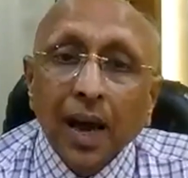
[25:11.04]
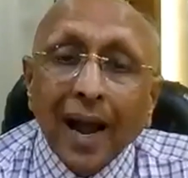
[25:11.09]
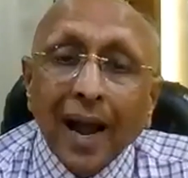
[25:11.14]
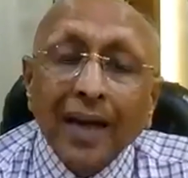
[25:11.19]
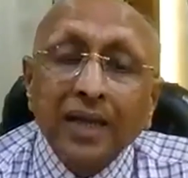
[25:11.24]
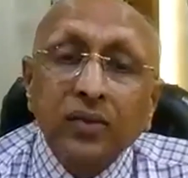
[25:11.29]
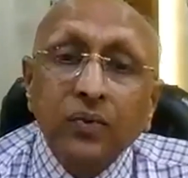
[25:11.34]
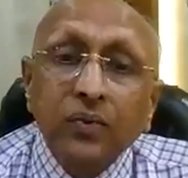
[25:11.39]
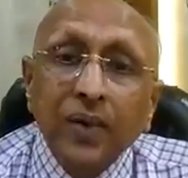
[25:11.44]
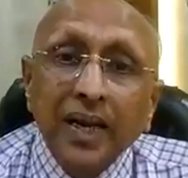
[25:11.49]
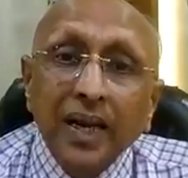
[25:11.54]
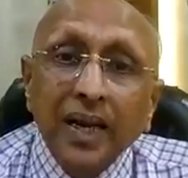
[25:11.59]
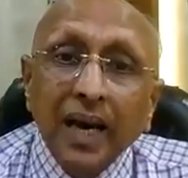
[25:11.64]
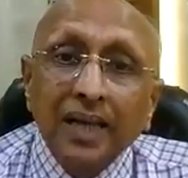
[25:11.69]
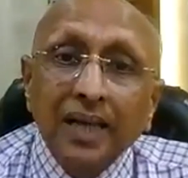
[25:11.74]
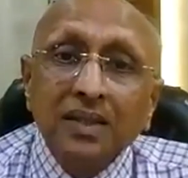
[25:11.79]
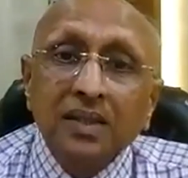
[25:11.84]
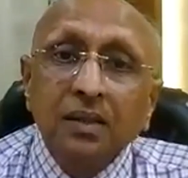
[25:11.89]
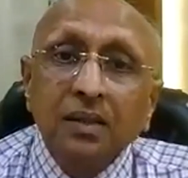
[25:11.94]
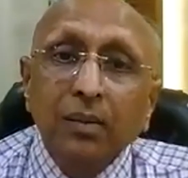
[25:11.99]
as well
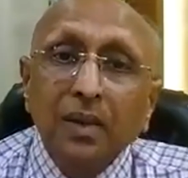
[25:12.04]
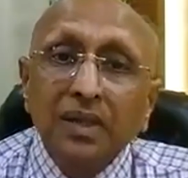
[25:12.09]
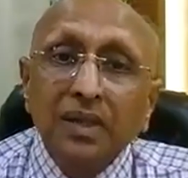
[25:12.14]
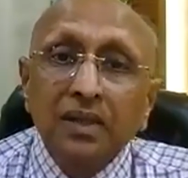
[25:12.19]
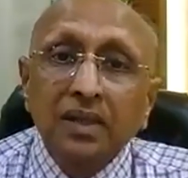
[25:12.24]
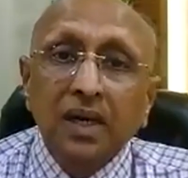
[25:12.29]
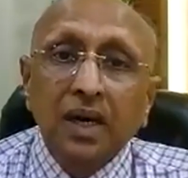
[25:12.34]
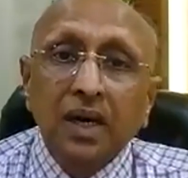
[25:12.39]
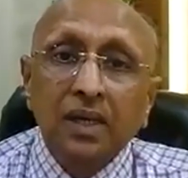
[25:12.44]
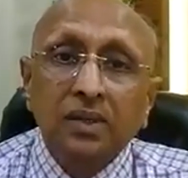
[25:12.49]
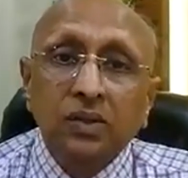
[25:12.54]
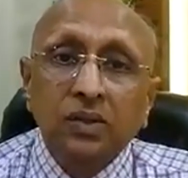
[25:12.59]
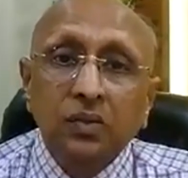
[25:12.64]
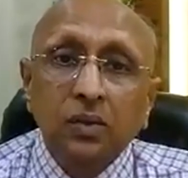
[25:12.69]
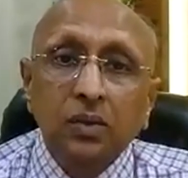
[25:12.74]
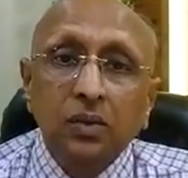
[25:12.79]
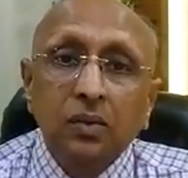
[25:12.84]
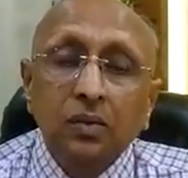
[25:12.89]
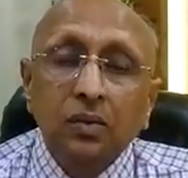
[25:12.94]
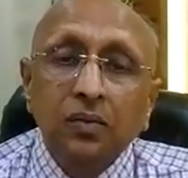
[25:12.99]
as the mantras,
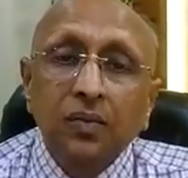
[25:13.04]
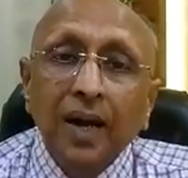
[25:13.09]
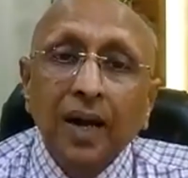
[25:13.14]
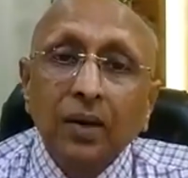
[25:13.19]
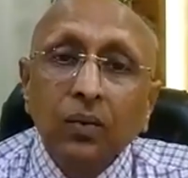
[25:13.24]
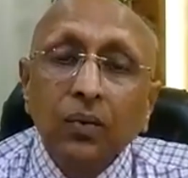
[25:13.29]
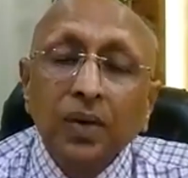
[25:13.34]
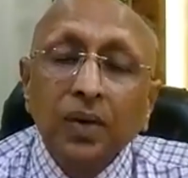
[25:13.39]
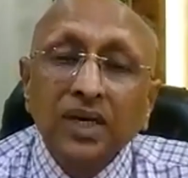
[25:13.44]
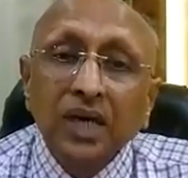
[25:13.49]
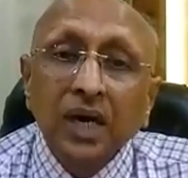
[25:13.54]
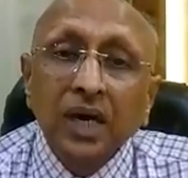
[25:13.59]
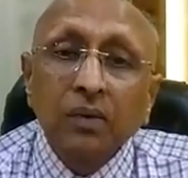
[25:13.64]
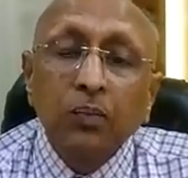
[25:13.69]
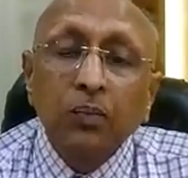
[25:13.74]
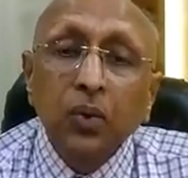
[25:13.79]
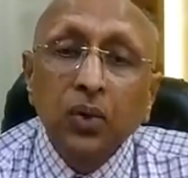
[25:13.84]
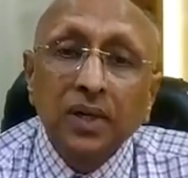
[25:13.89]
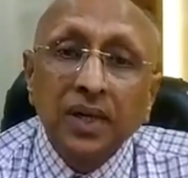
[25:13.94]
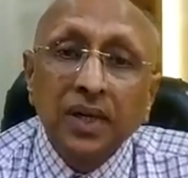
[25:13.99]
when which
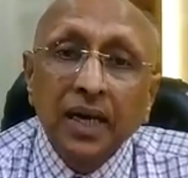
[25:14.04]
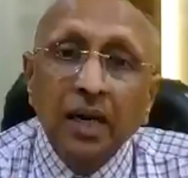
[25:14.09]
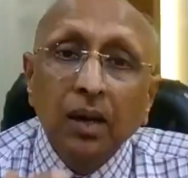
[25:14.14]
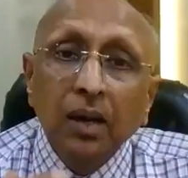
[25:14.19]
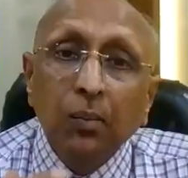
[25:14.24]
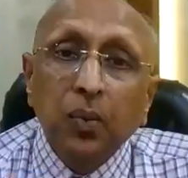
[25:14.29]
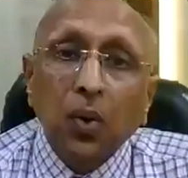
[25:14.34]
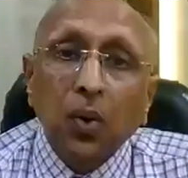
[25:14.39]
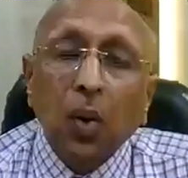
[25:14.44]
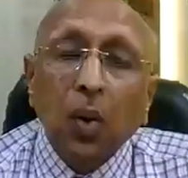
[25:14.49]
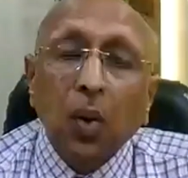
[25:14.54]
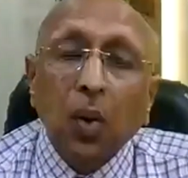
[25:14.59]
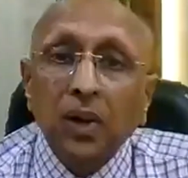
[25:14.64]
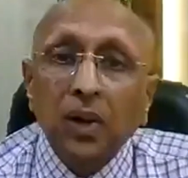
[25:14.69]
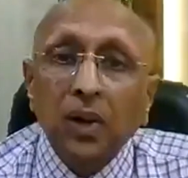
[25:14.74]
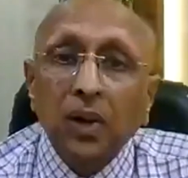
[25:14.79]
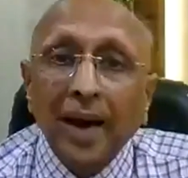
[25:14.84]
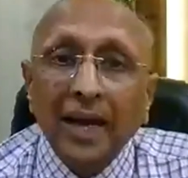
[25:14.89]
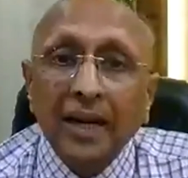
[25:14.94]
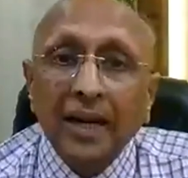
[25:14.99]
are put in a
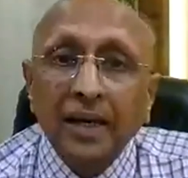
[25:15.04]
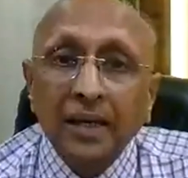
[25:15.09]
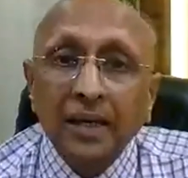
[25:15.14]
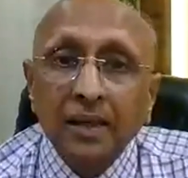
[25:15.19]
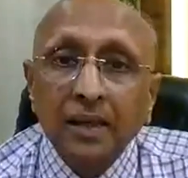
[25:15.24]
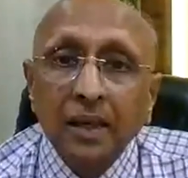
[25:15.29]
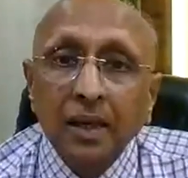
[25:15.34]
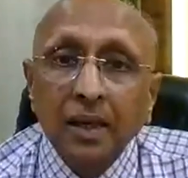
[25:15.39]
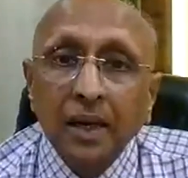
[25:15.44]
proper manner,